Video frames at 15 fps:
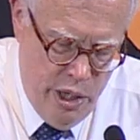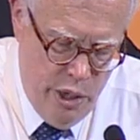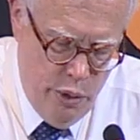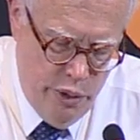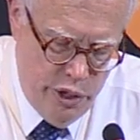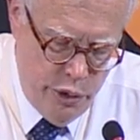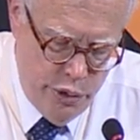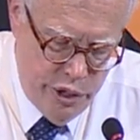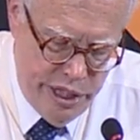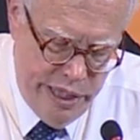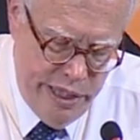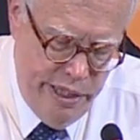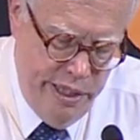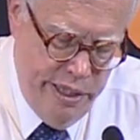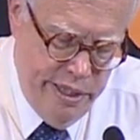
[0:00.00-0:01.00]
what you
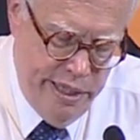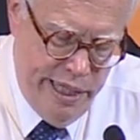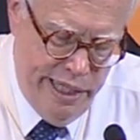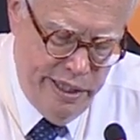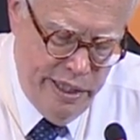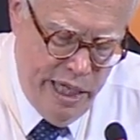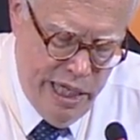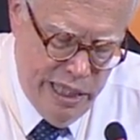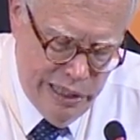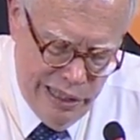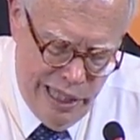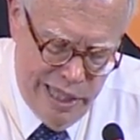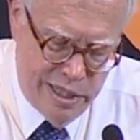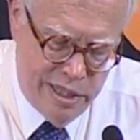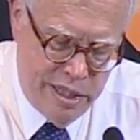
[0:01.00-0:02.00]
see is that
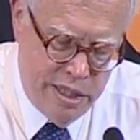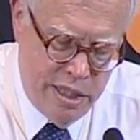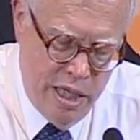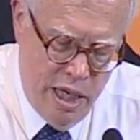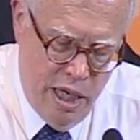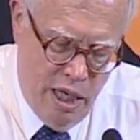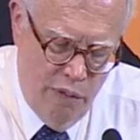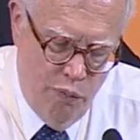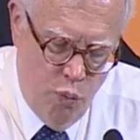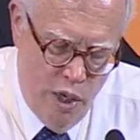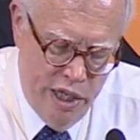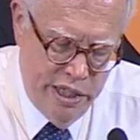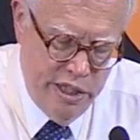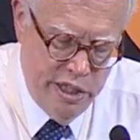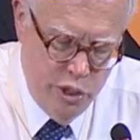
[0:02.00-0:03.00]
less of
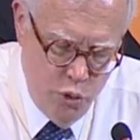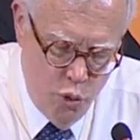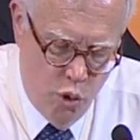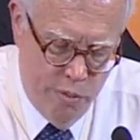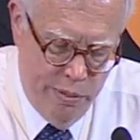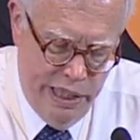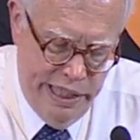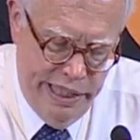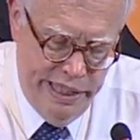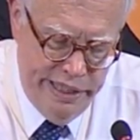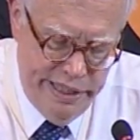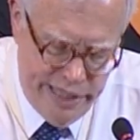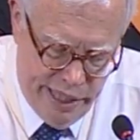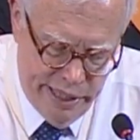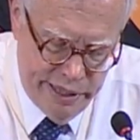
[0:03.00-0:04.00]
what is normally
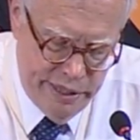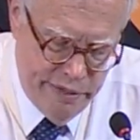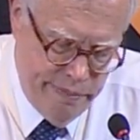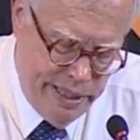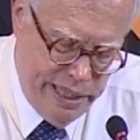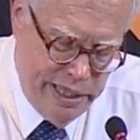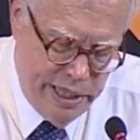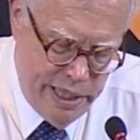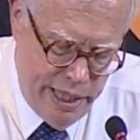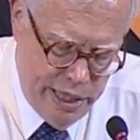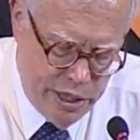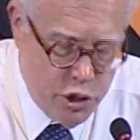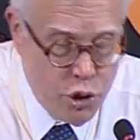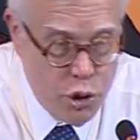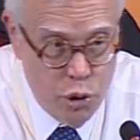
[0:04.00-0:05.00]
done to middle
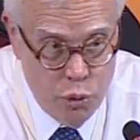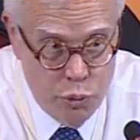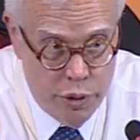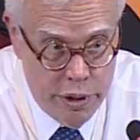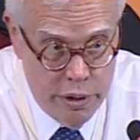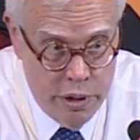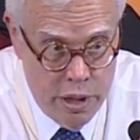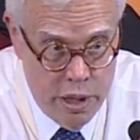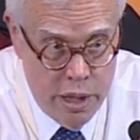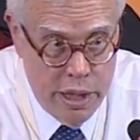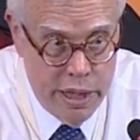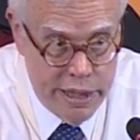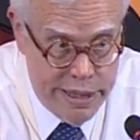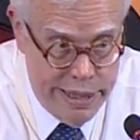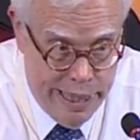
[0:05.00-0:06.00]
class children
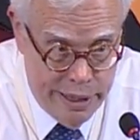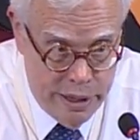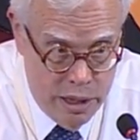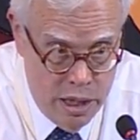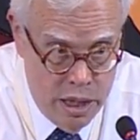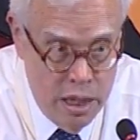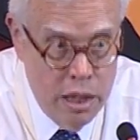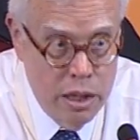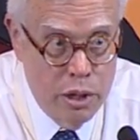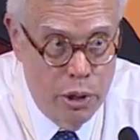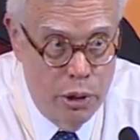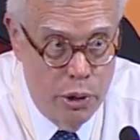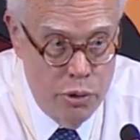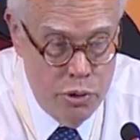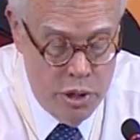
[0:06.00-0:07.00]
is done to
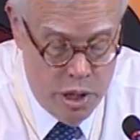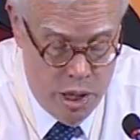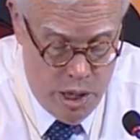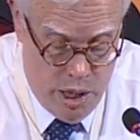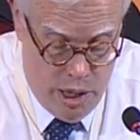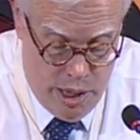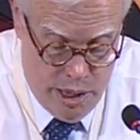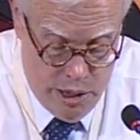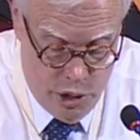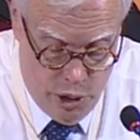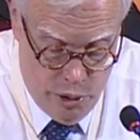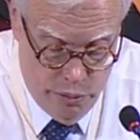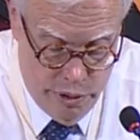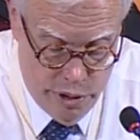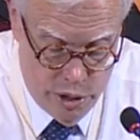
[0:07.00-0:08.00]
those uh,
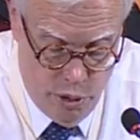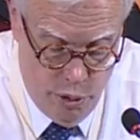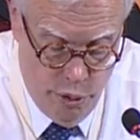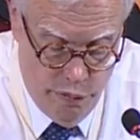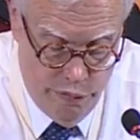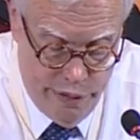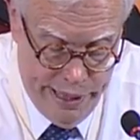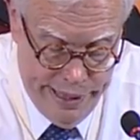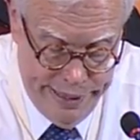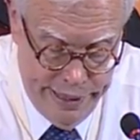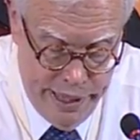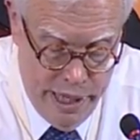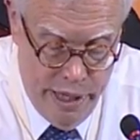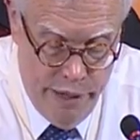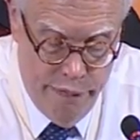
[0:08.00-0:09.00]
children. So you'll find
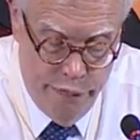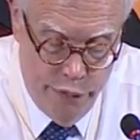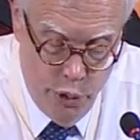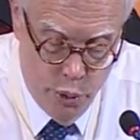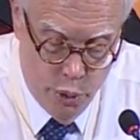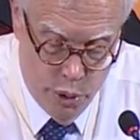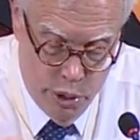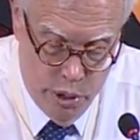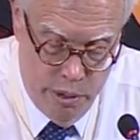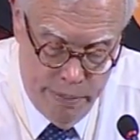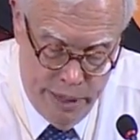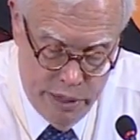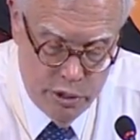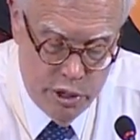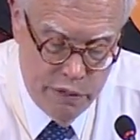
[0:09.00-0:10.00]
fewer
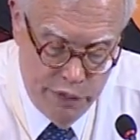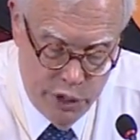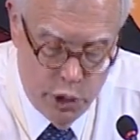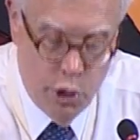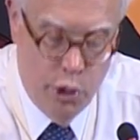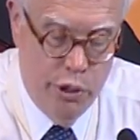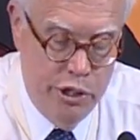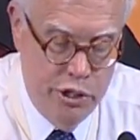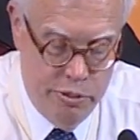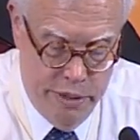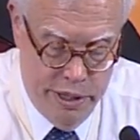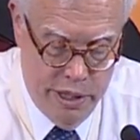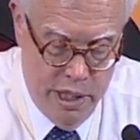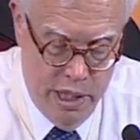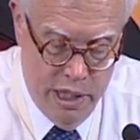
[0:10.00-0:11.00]
amounts of
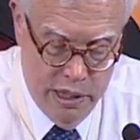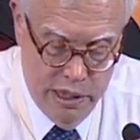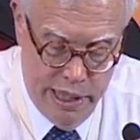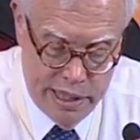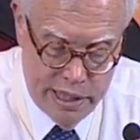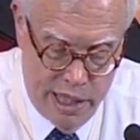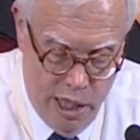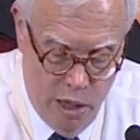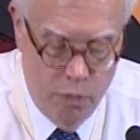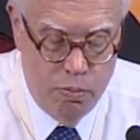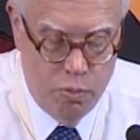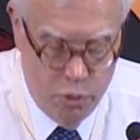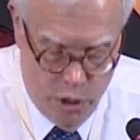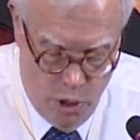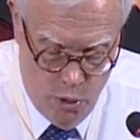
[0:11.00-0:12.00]
encouragement, less
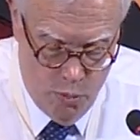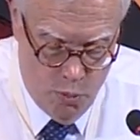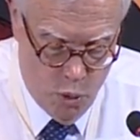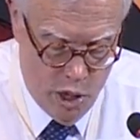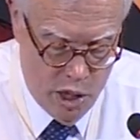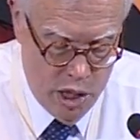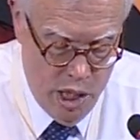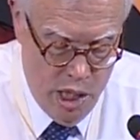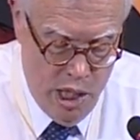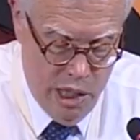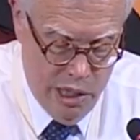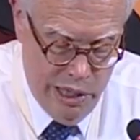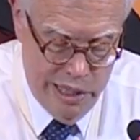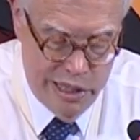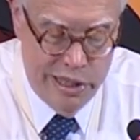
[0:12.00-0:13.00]
help with homework,
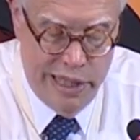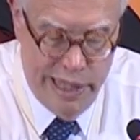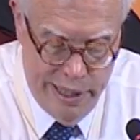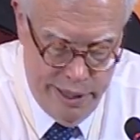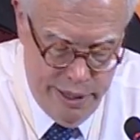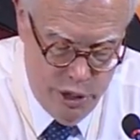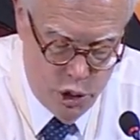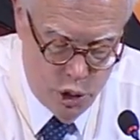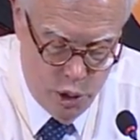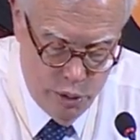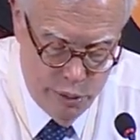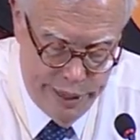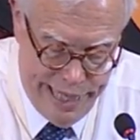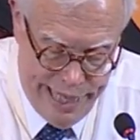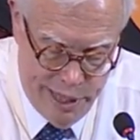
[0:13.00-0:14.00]
less taking
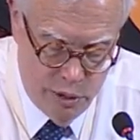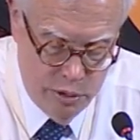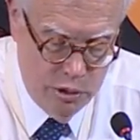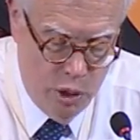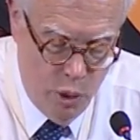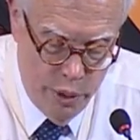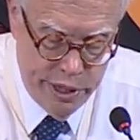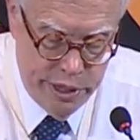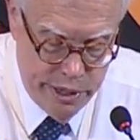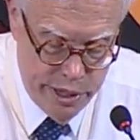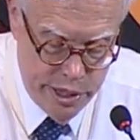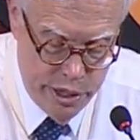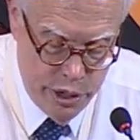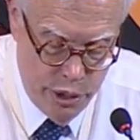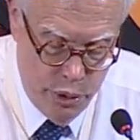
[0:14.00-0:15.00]
children out, going to
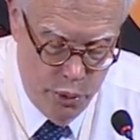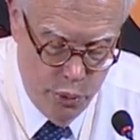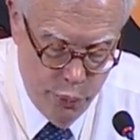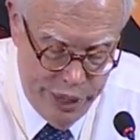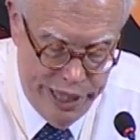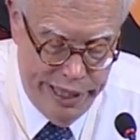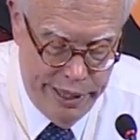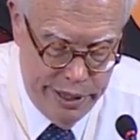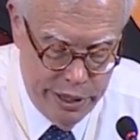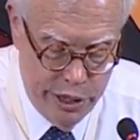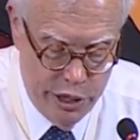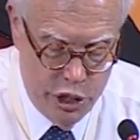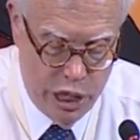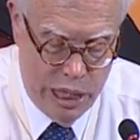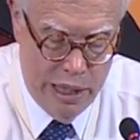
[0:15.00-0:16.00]
the zoo, reading to
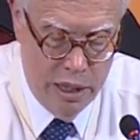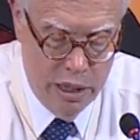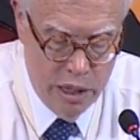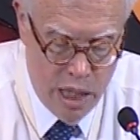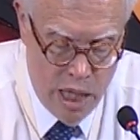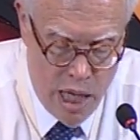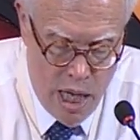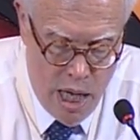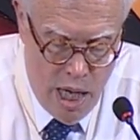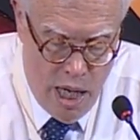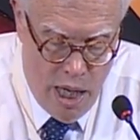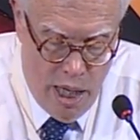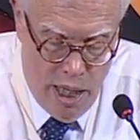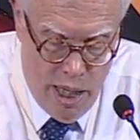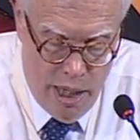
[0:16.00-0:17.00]
the child.
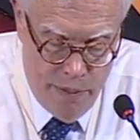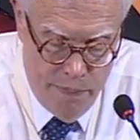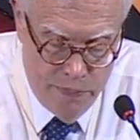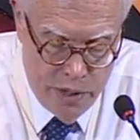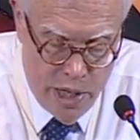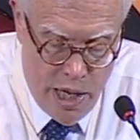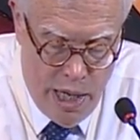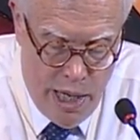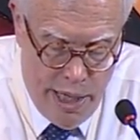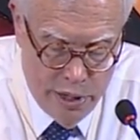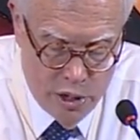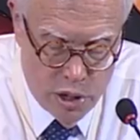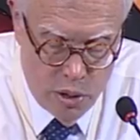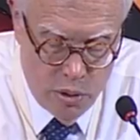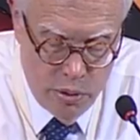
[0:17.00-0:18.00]
Um,
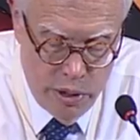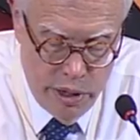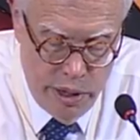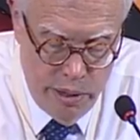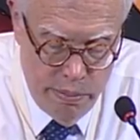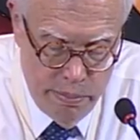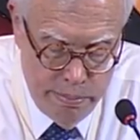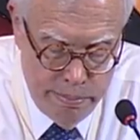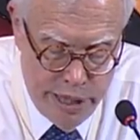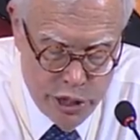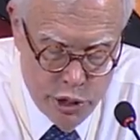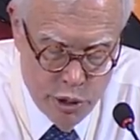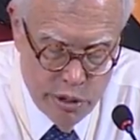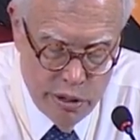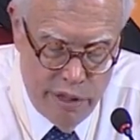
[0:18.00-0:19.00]
and so the
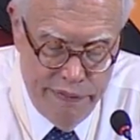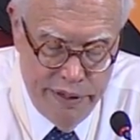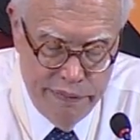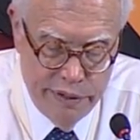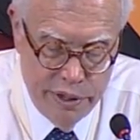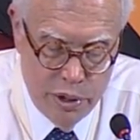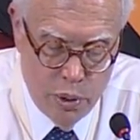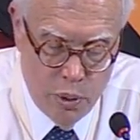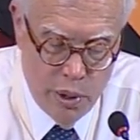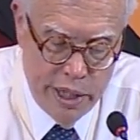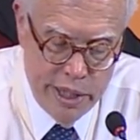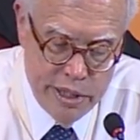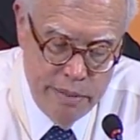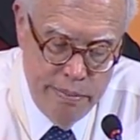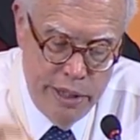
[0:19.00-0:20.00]
measure of
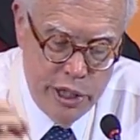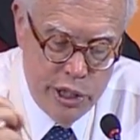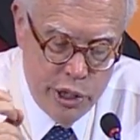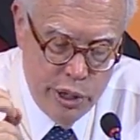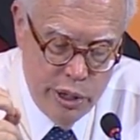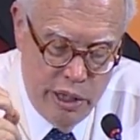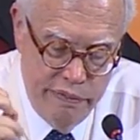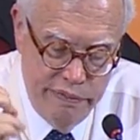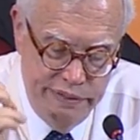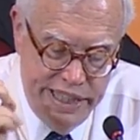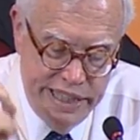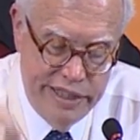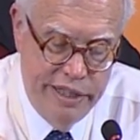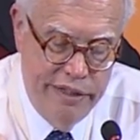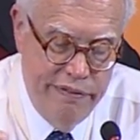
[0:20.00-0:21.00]
inventory is a measure of
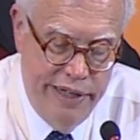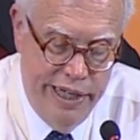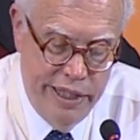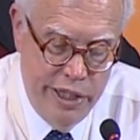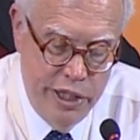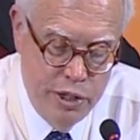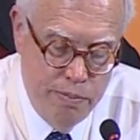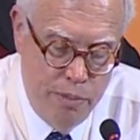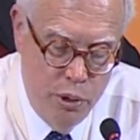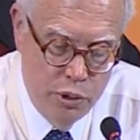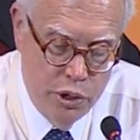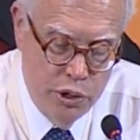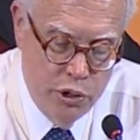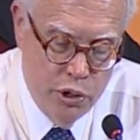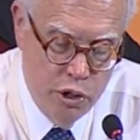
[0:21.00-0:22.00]
disadvantage
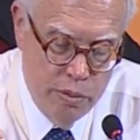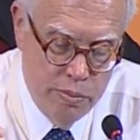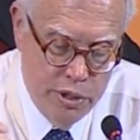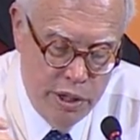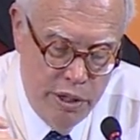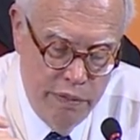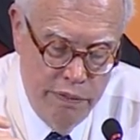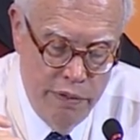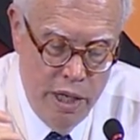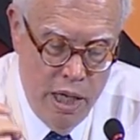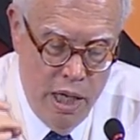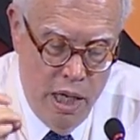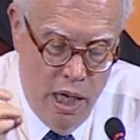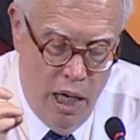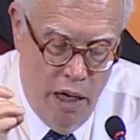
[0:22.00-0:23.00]
both in terms of,
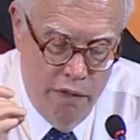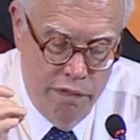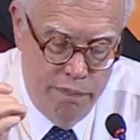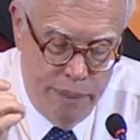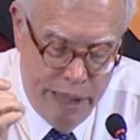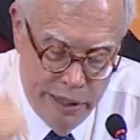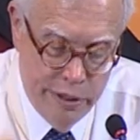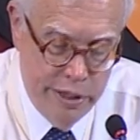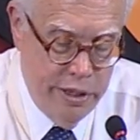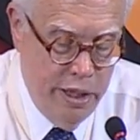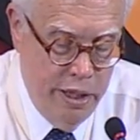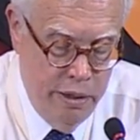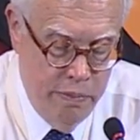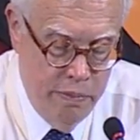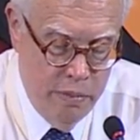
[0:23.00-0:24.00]
of
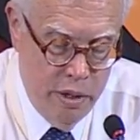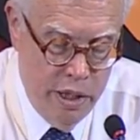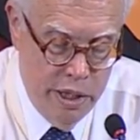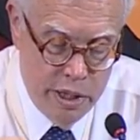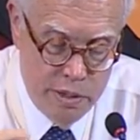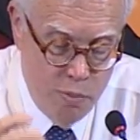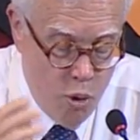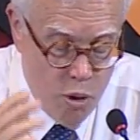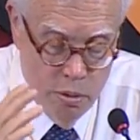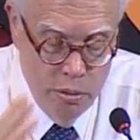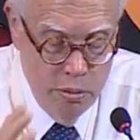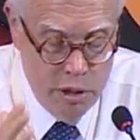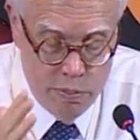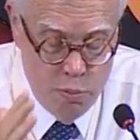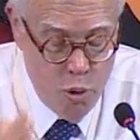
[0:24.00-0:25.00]
parenting, and it's
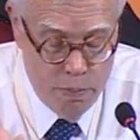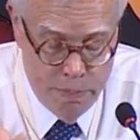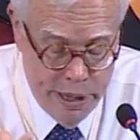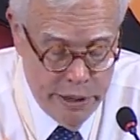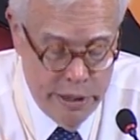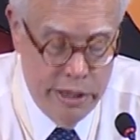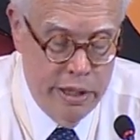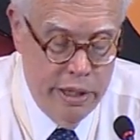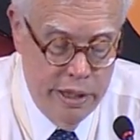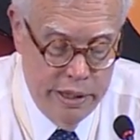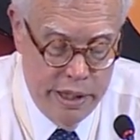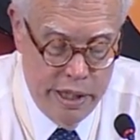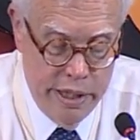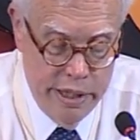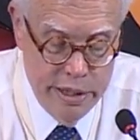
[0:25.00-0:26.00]
more, it's more parenting
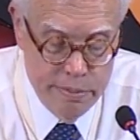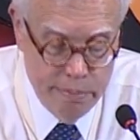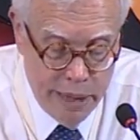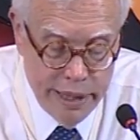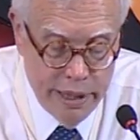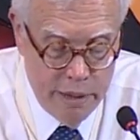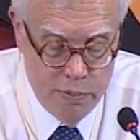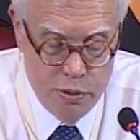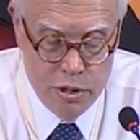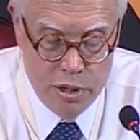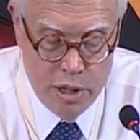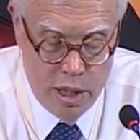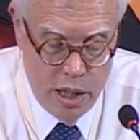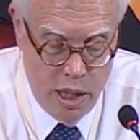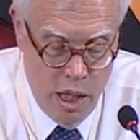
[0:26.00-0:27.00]
than it is money per
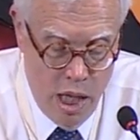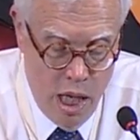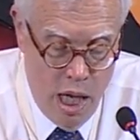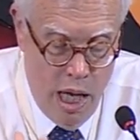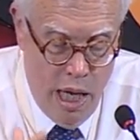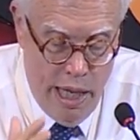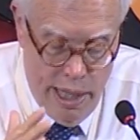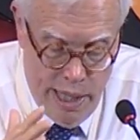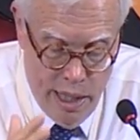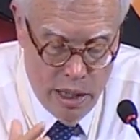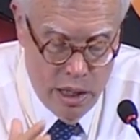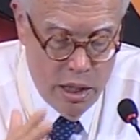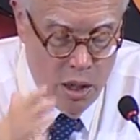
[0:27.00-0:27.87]
se, and